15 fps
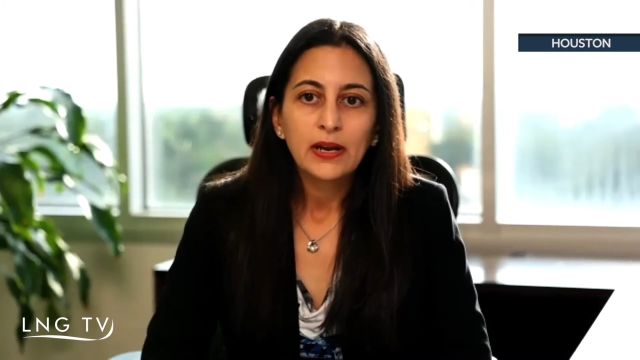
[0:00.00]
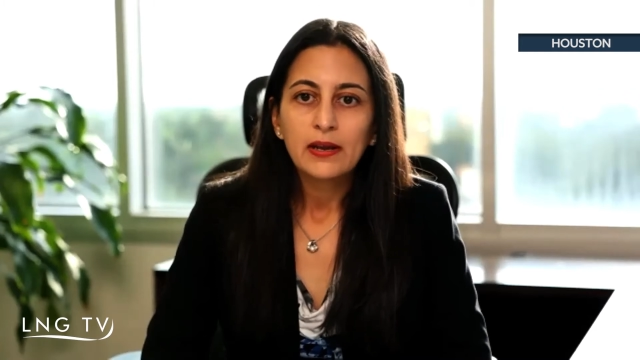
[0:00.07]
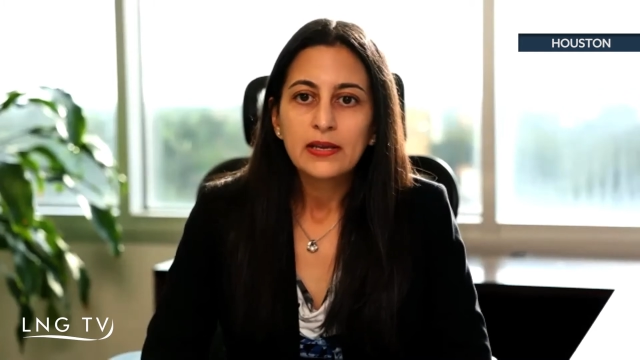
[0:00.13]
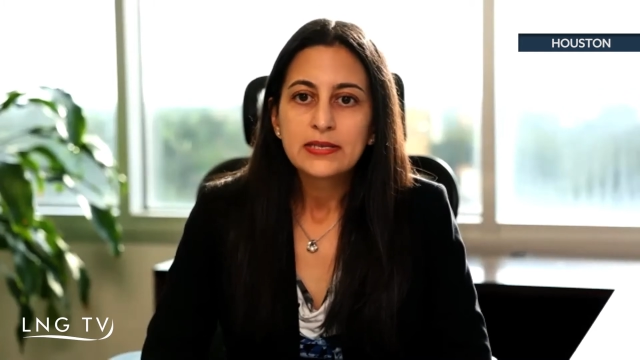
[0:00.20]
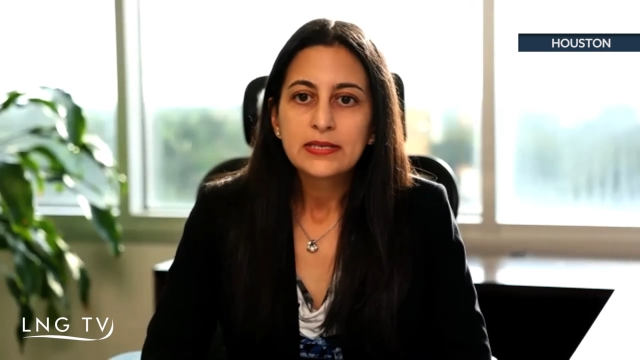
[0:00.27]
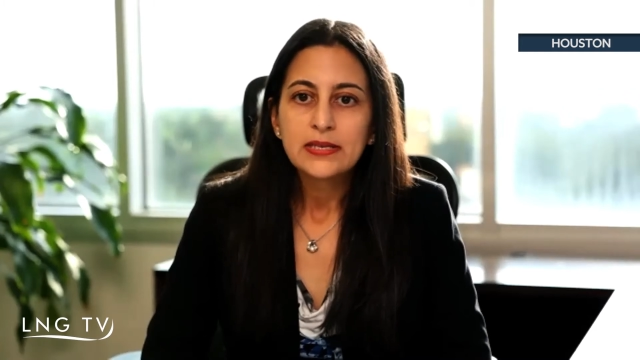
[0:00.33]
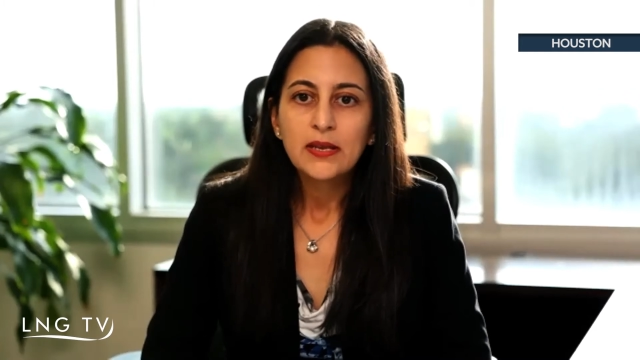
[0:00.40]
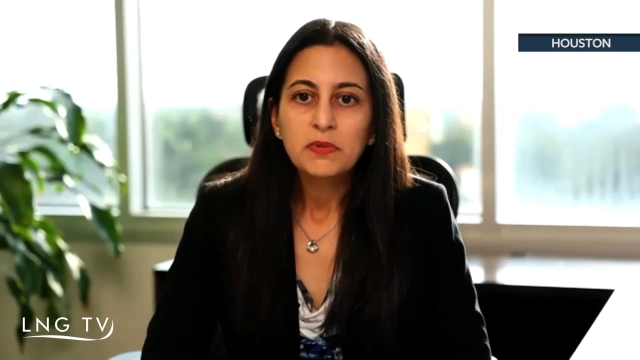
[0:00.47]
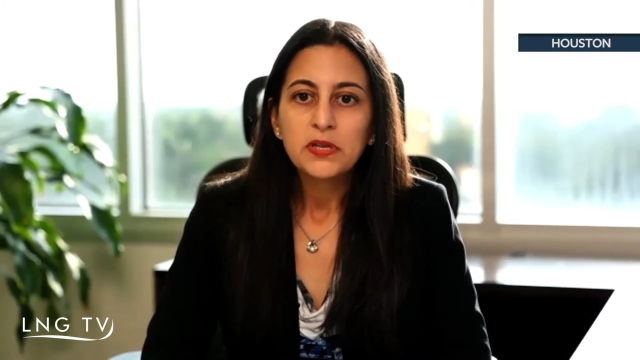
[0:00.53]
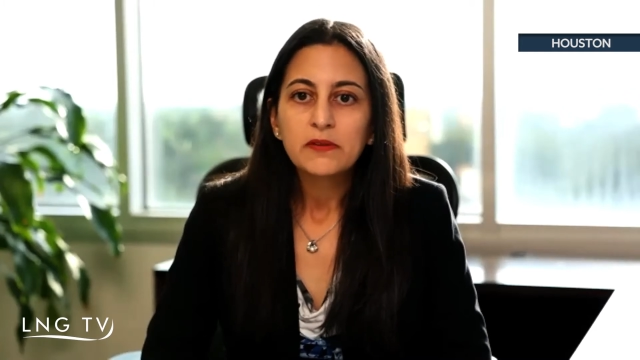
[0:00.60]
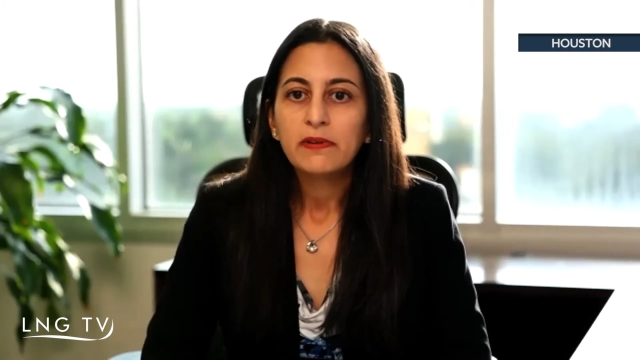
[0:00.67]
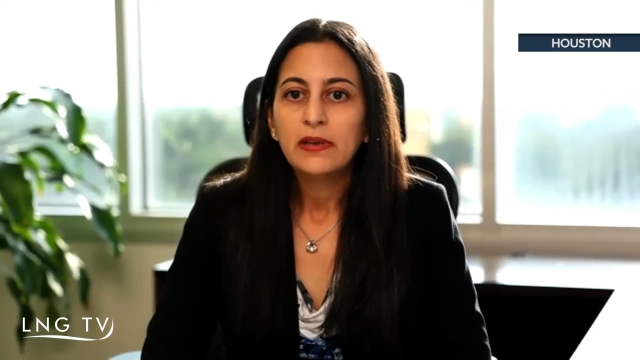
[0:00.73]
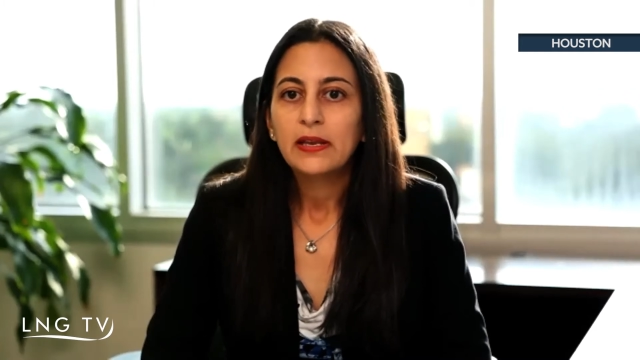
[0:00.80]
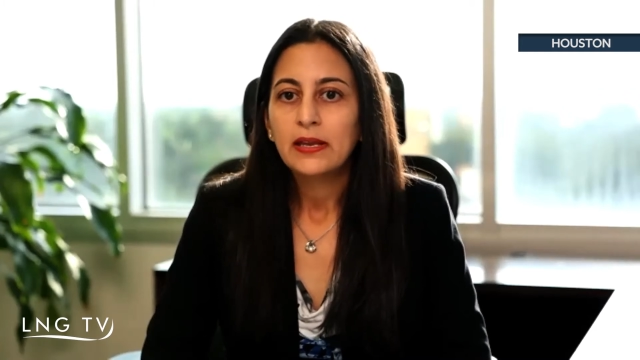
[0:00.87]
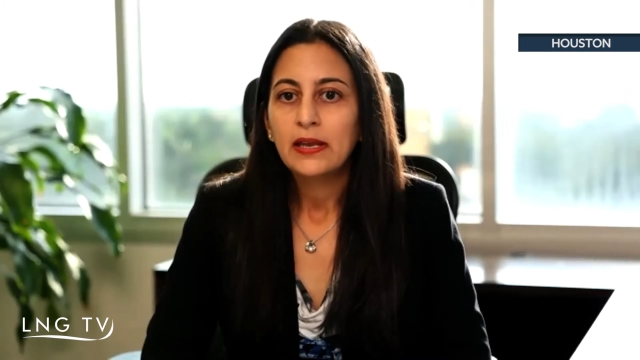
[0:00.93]
I see
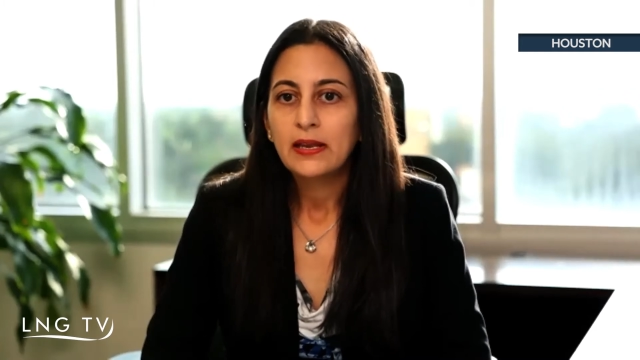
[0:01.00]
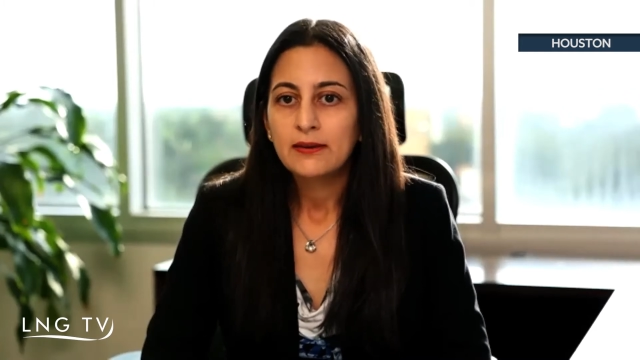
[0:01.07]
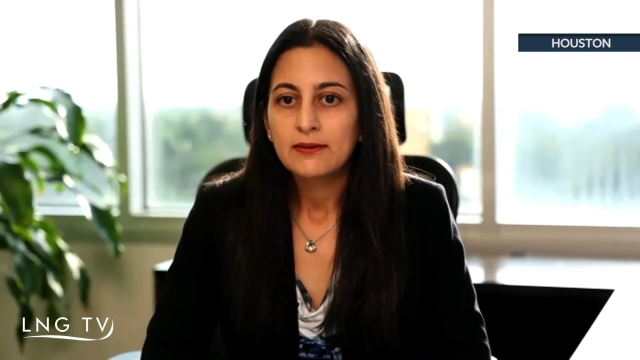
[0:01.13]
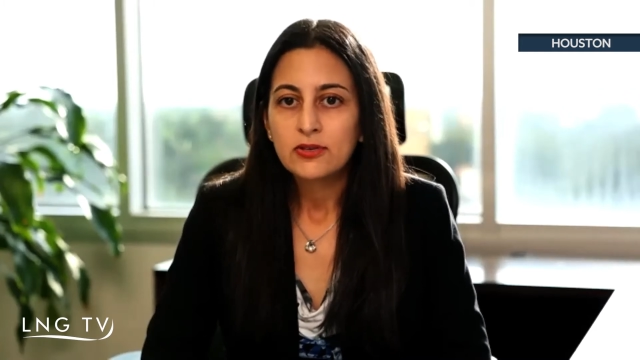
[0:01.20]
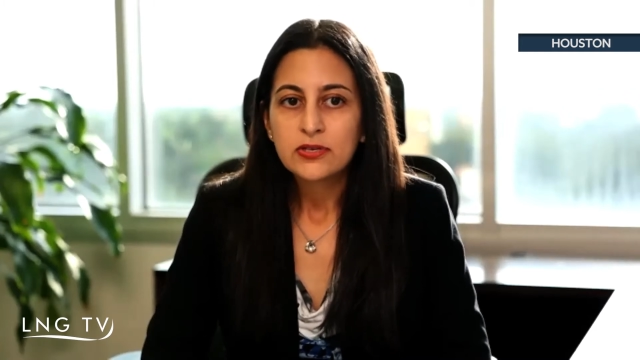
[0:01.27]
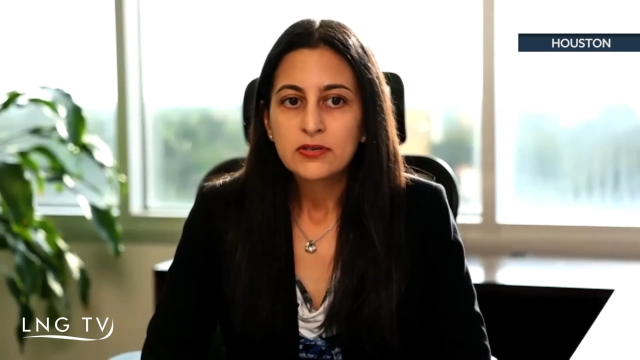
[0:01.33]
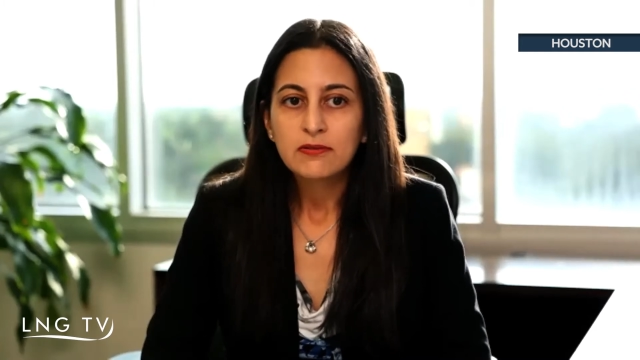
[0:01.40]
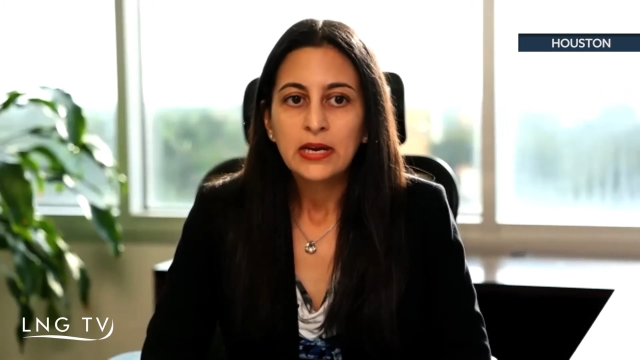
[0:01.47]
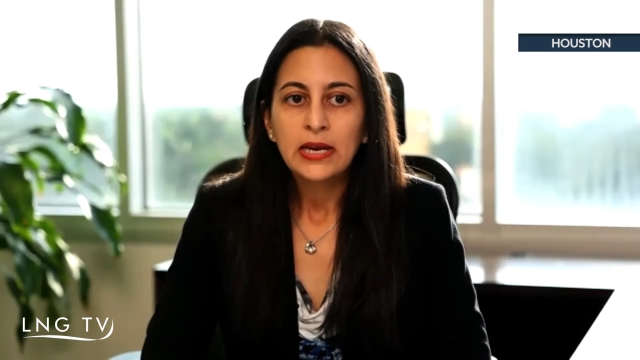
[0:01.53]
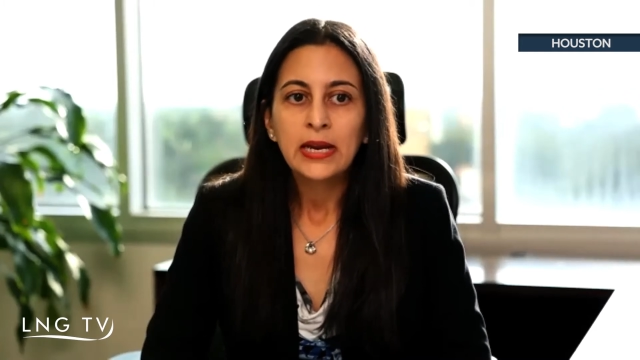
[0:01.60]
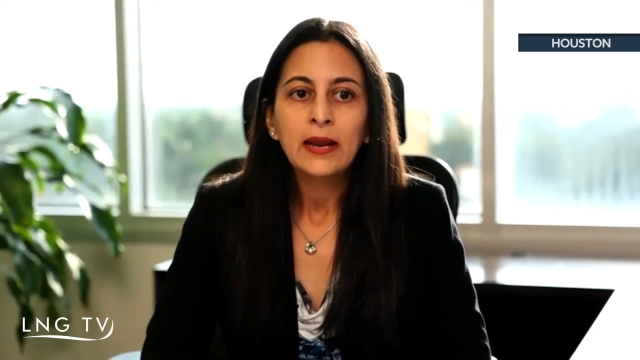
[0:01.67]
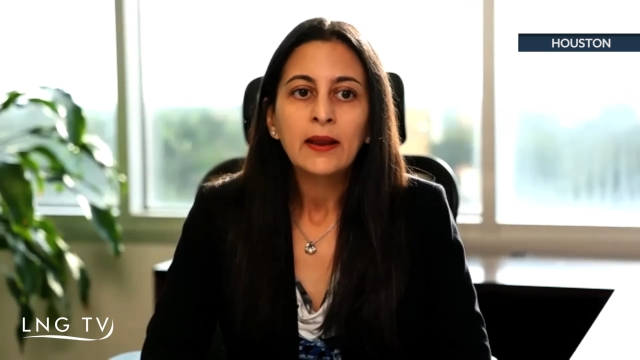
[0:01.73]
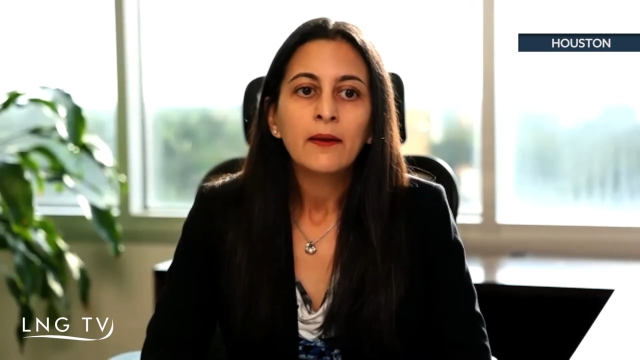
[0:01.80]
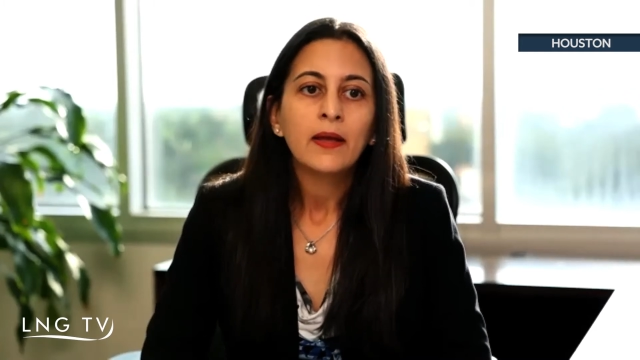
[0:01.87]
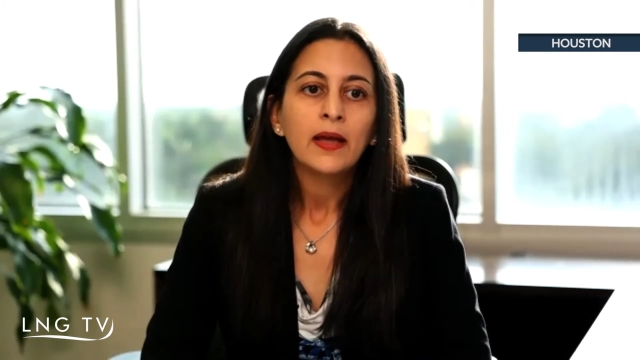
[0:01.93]
between the industry